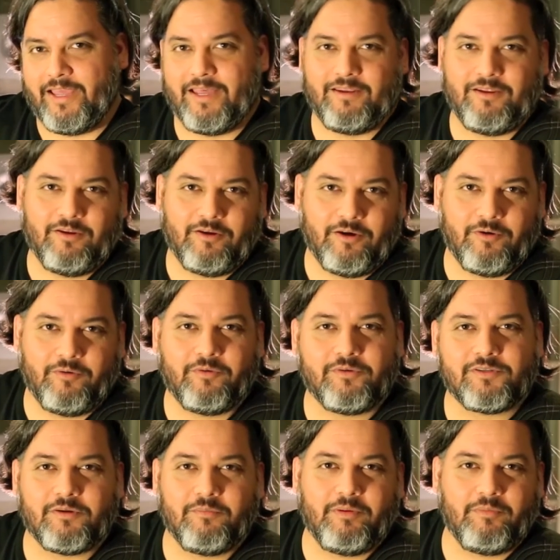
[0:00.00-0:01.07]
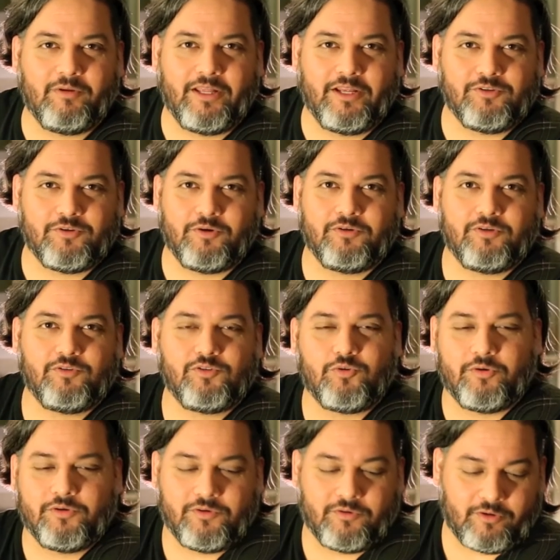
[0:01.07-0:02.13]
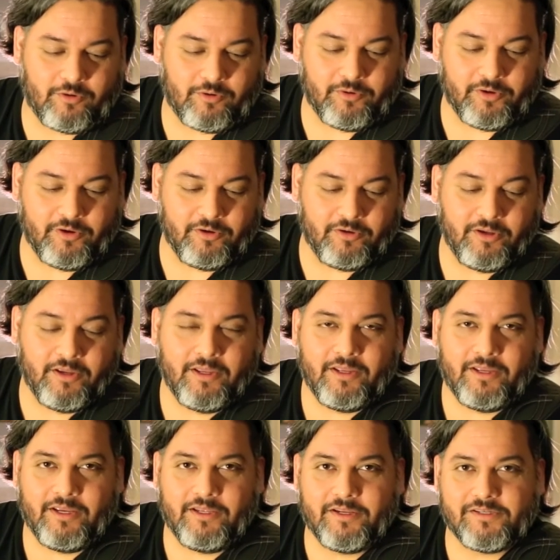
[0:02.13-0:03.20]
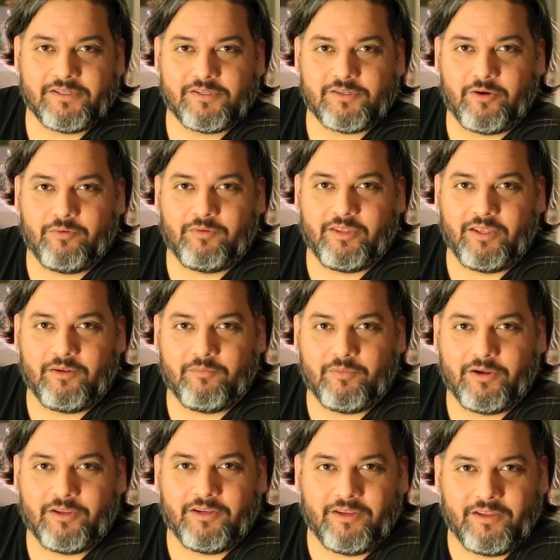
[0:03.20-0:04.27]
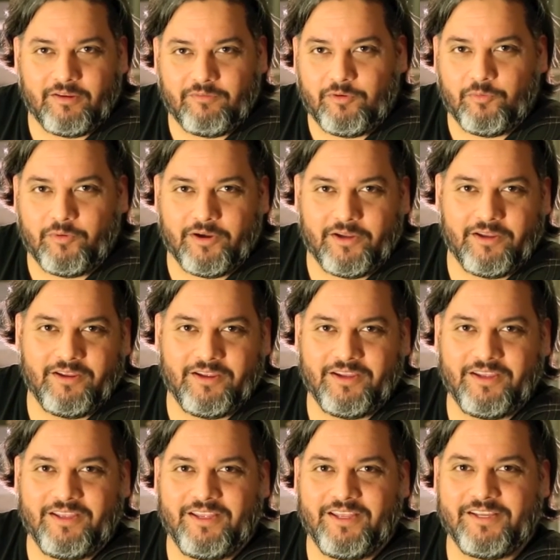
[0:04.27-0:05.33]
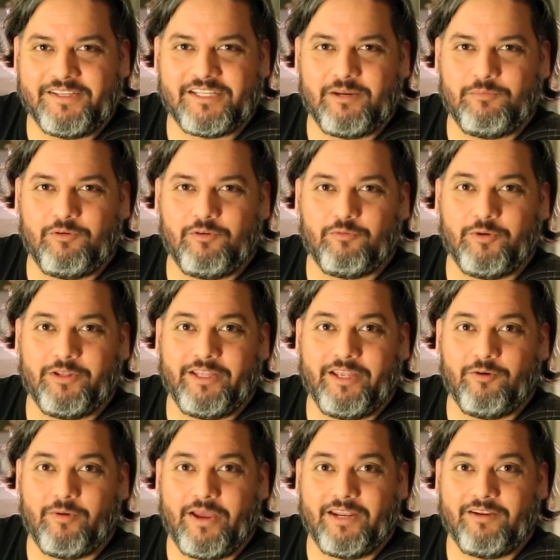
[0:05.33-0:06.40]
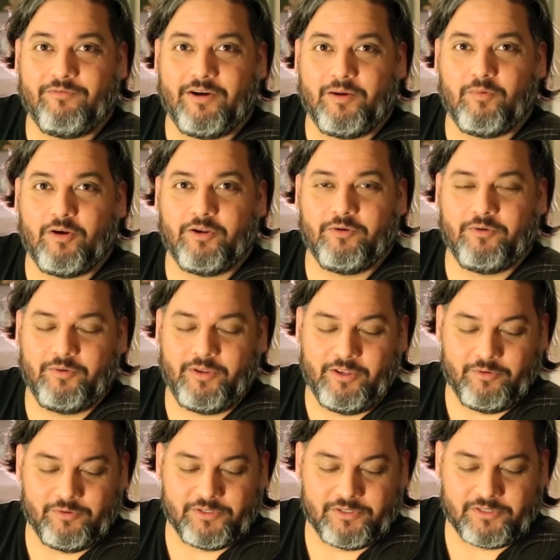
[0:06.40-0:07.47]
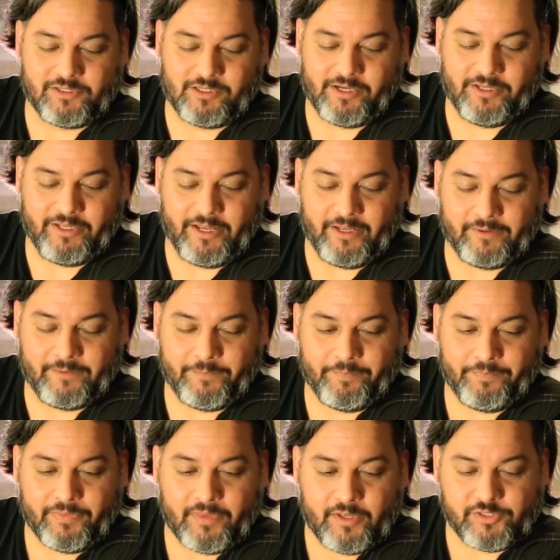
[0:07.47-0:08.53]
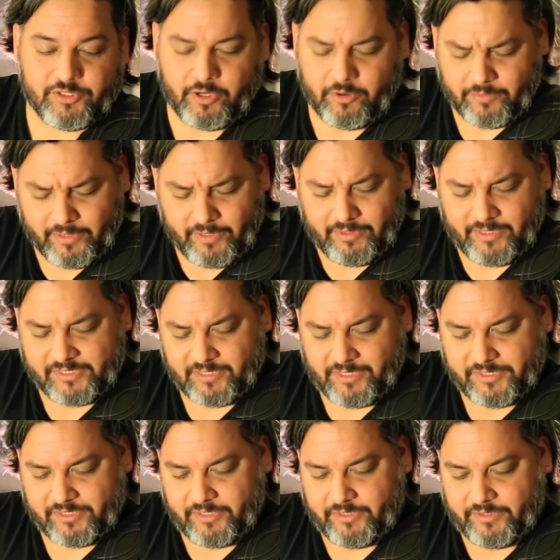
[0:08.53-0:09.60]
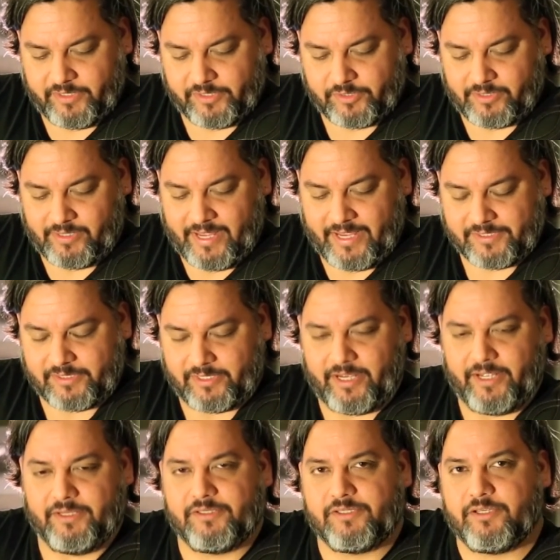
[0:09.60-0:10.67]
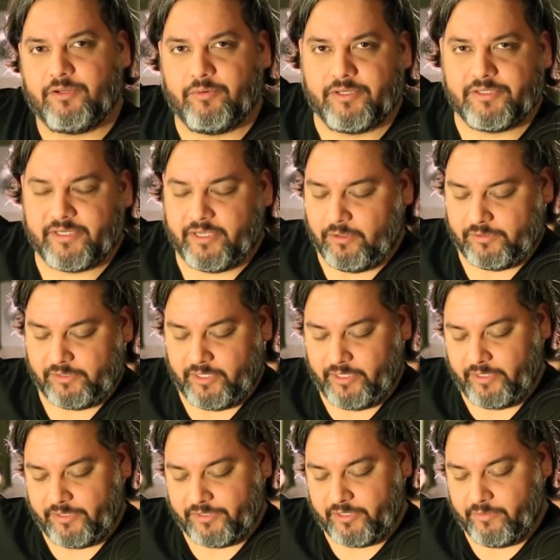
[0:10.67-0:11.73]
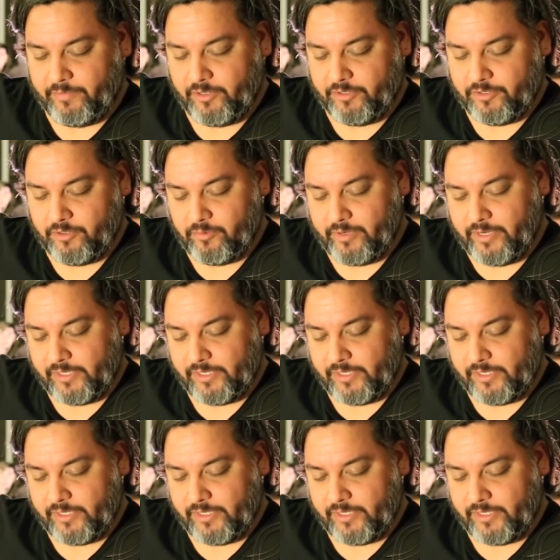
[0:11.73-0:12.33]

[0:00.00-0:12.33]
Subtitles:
And you know, some people like George Thorogood, he does his own thing, but if you want an example of really erratic vibrato, he uses a lot of that. So let's listen to this glass slide and see what it sounds like as compared to the